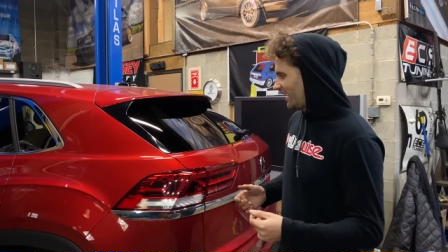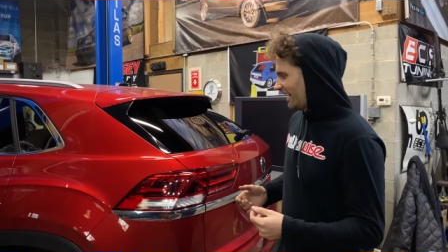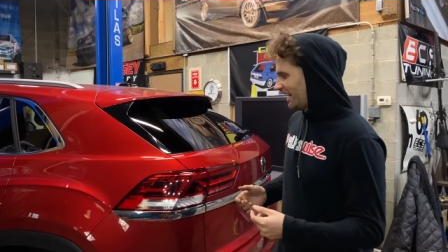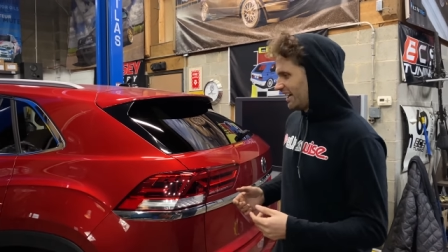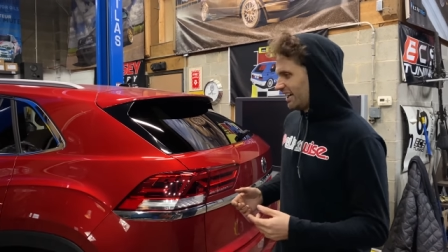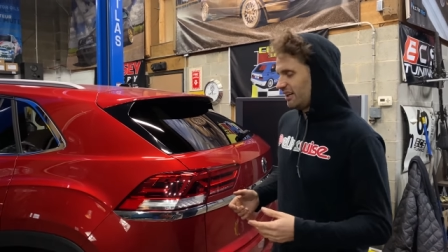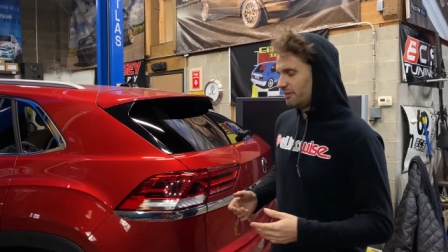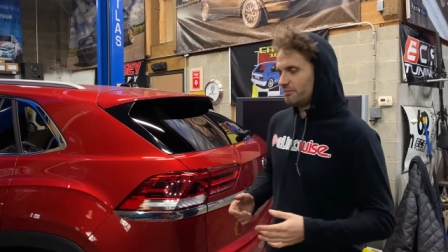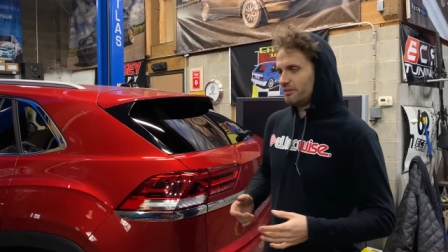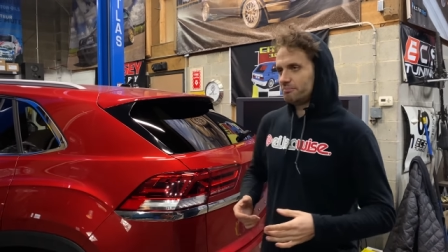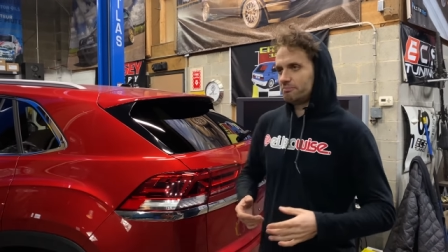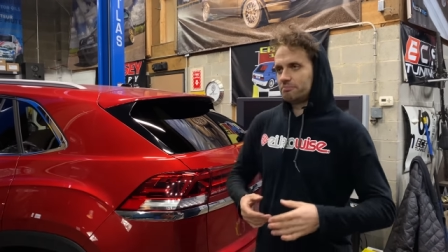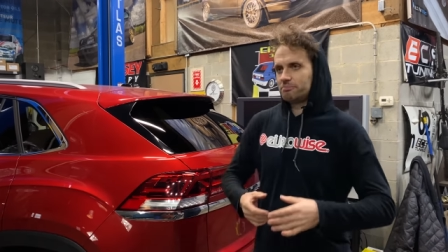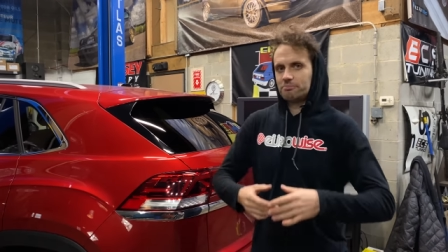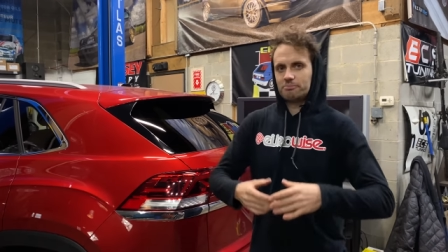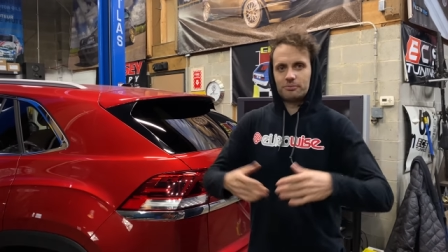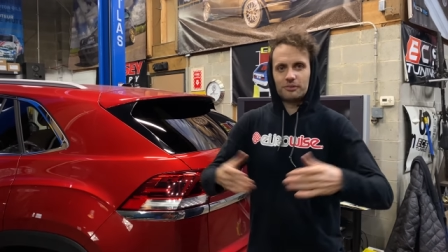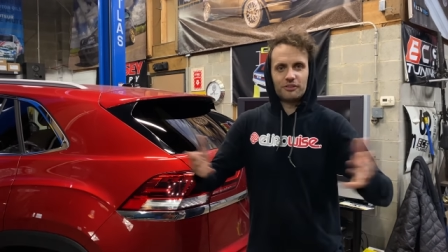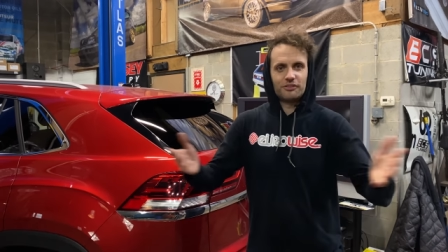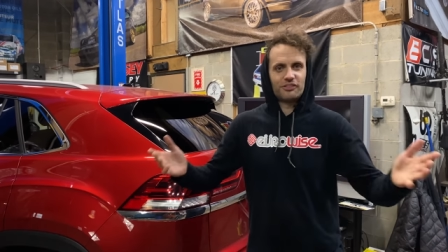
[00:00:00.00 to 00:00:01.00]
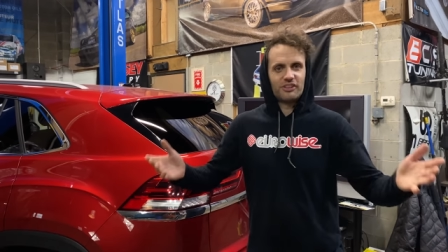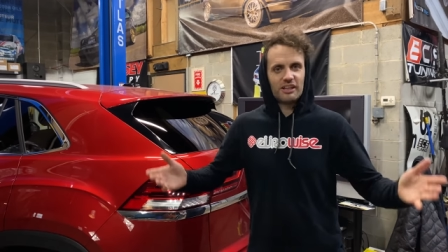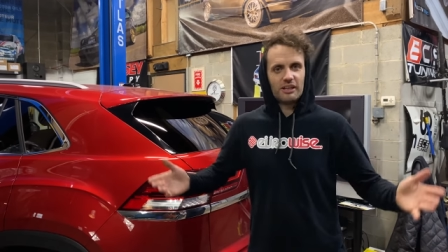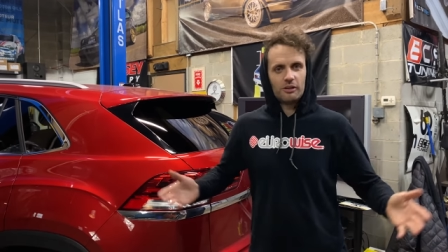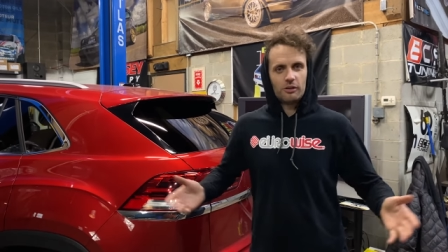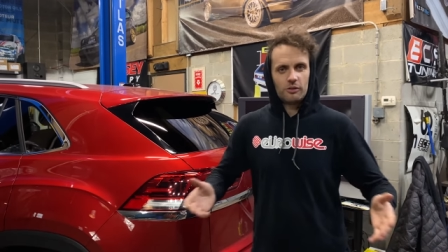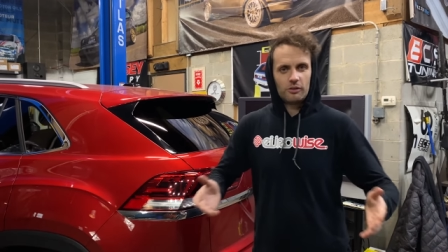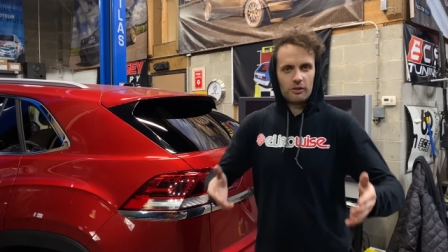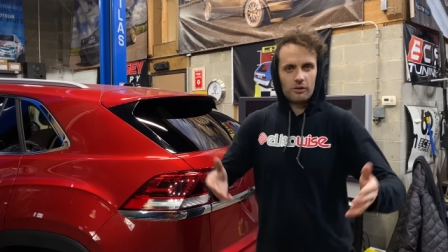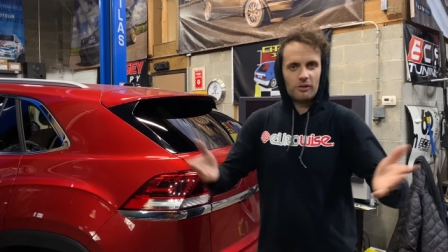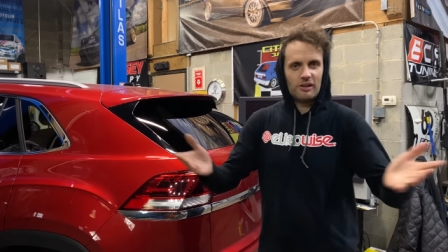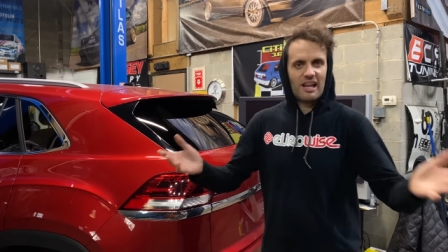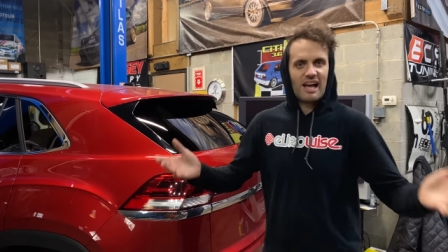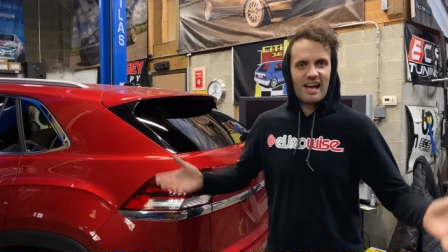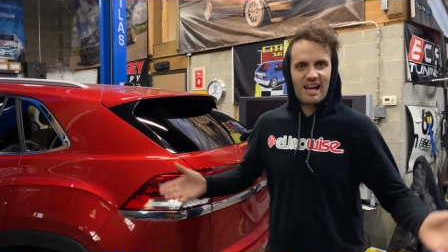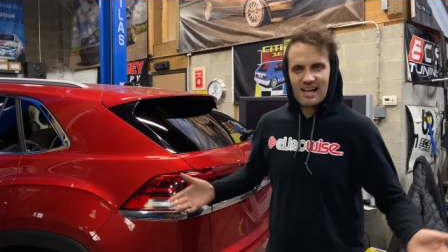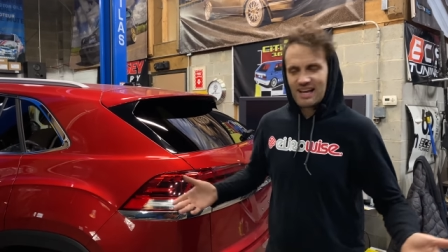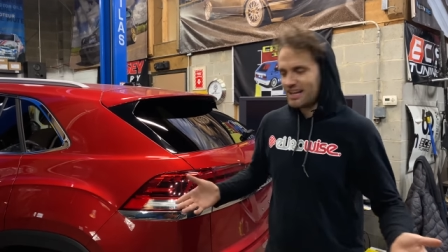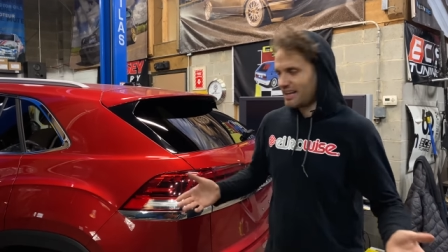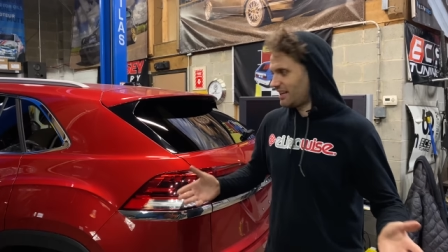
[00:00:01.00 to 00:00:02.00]
Um, in Brazil,
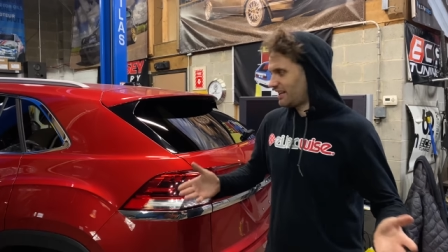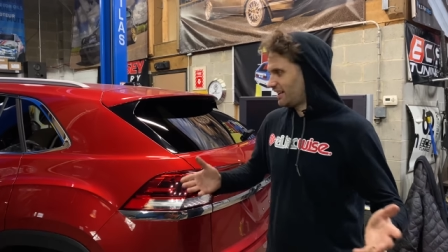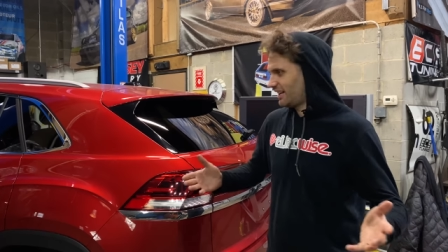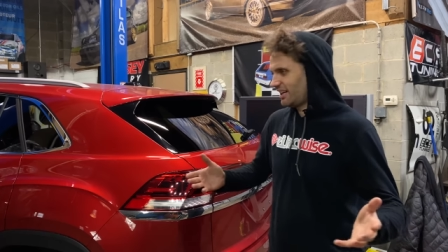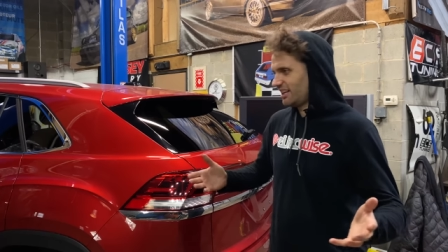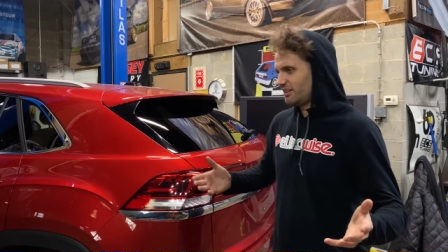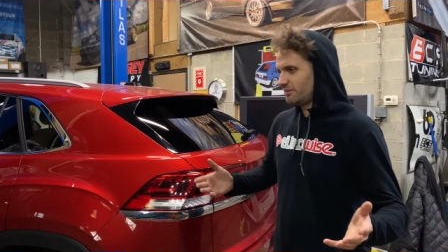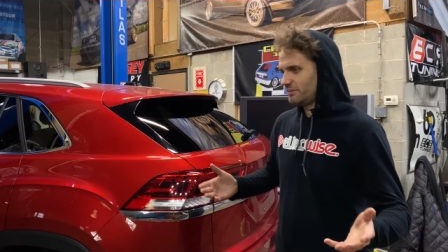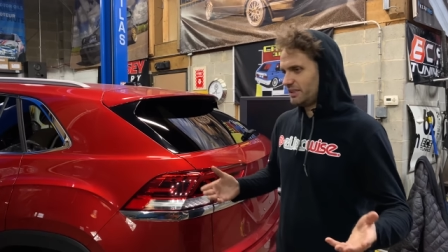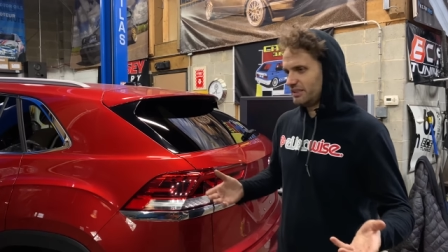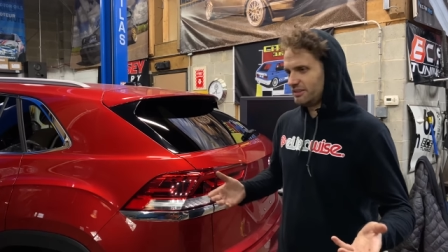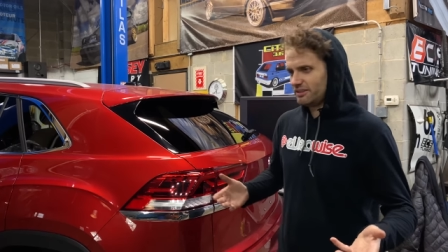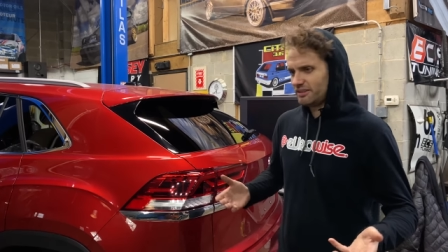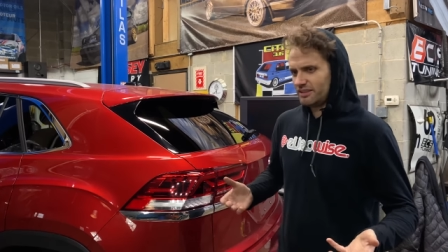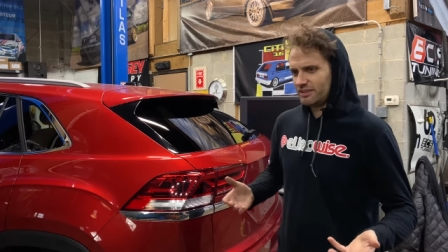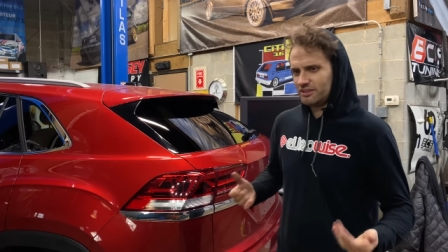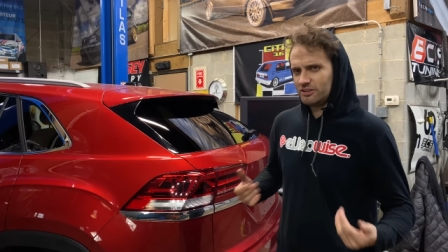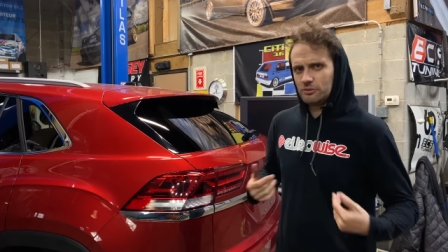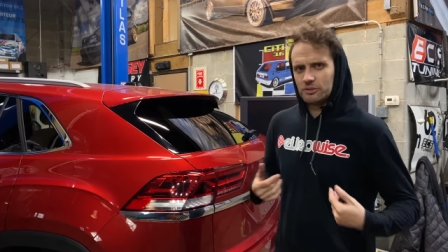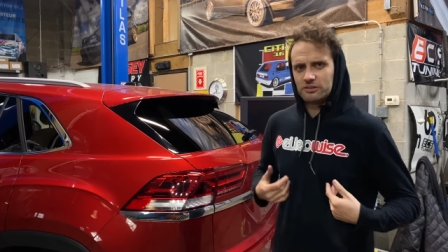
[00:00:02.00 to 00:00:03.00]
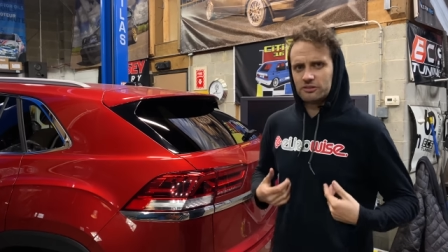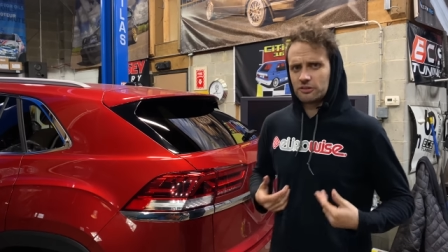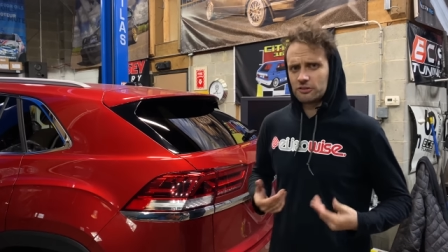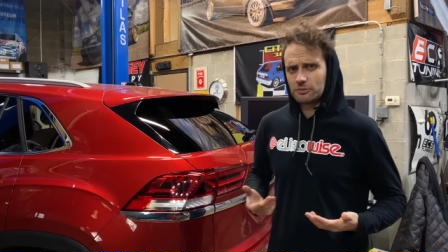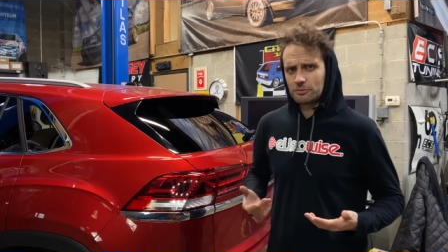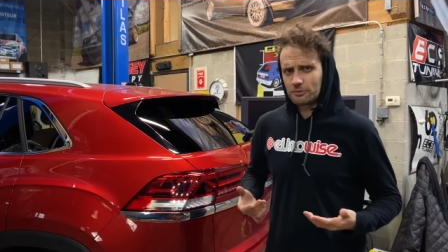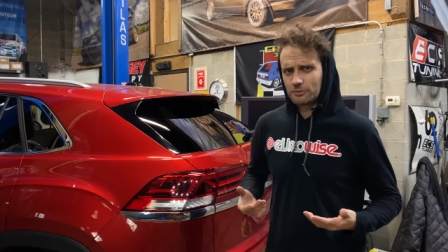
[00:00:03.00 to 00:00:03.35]
hola, um, and, and no entendo